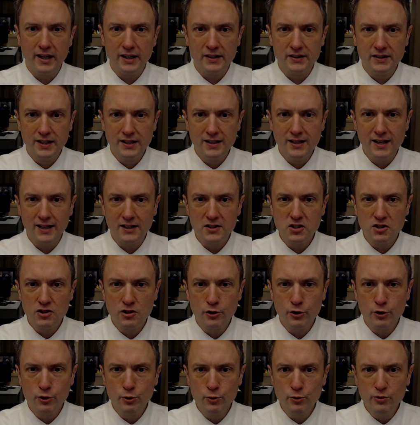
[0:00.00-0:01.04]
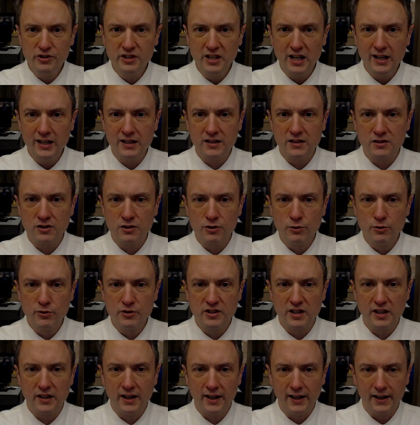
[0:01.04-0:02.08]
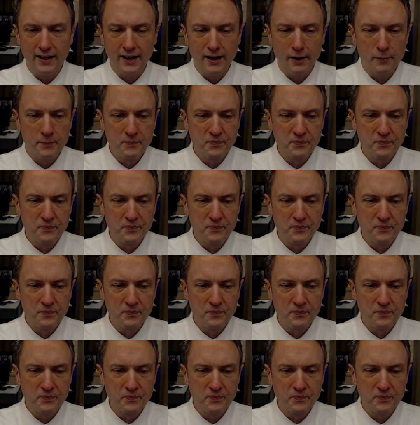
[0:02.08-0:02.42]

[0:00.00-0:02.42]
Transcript: and then next Tuesday into Tuesday night. Now,